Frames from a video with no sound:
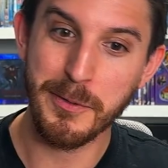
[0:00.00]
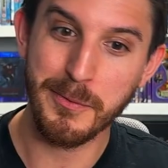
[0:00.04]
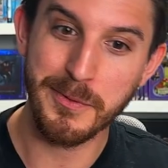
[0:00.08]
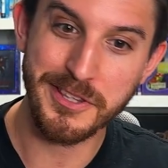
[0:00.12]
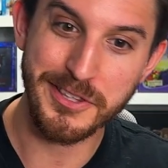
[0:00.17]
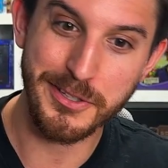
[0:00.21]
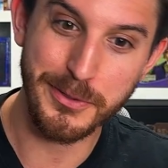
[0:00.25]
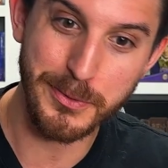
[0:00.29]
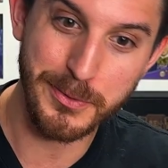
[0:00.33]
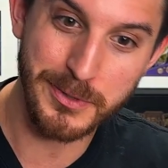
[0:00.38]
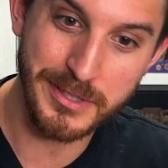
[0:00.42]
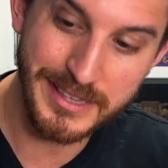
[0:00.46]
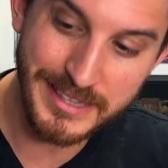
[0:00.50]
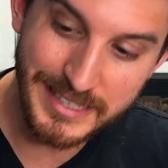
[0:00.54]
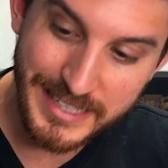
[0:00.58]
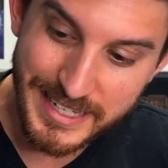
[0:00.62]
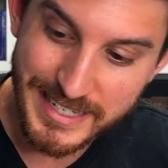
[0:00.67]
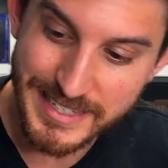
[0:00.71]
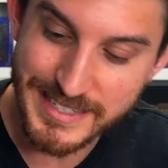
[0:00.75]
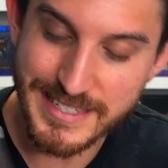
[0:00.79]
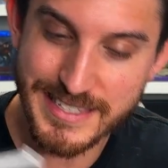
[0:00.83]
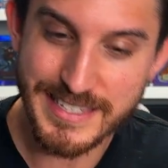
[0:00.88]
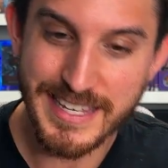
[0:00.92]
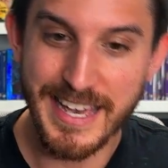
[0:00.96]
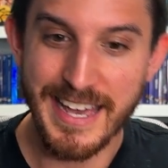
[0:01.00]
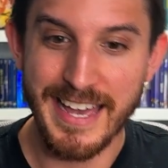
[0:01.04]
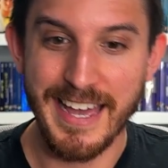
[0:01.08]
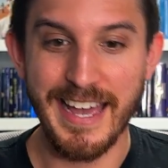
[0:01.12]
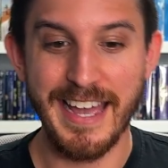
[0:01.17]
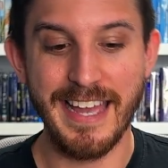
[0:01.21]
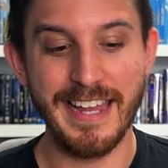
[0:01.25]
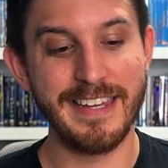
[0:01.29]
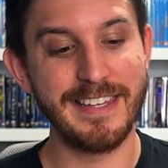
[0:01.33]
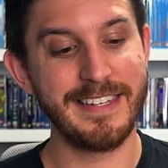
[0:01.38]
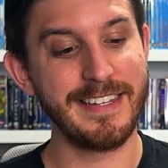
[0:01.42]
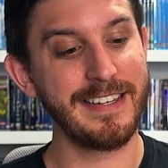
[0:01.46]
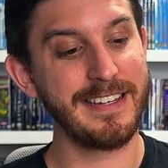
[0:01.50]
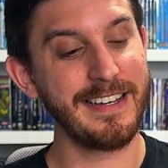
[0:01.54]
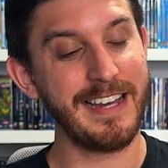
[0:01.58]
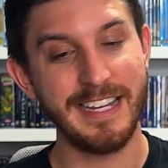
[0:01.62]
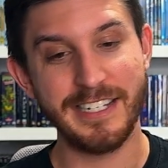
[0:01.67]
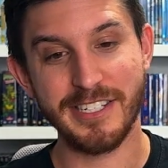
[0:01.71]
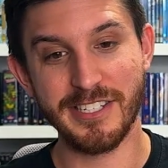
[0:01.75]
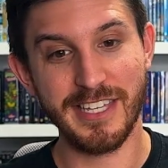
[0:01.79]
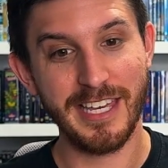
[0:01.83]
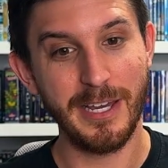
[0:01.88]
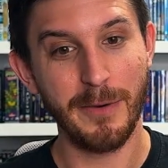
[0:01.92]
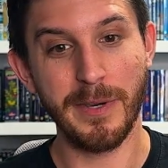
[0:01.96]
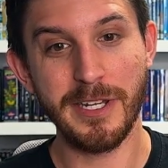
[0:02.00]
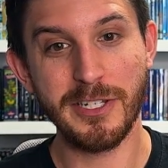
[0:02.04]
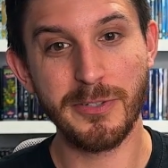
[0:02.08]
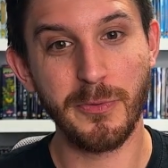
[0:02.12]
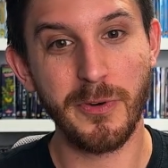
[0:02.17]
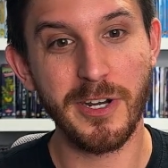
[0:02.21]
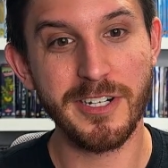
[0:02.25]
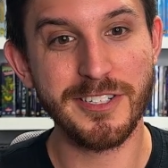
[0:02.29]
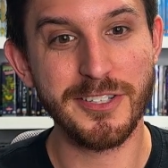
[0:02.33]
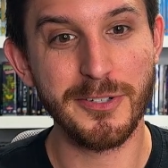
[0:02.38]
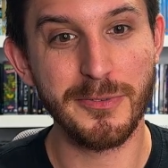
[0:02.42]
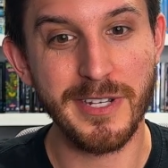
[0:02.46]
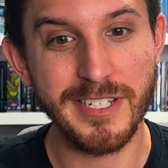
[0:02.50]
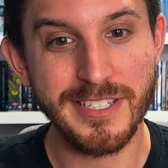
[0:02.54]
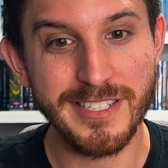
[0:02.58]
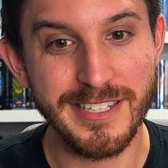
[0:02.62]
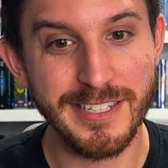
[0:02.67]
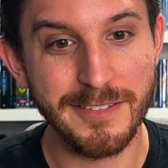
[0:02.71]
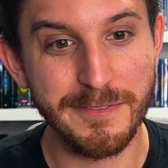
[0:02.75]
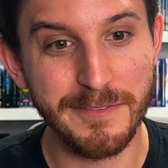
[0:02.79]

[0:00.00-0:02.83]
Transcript: with the release, and I just can't wait to watch the rest of the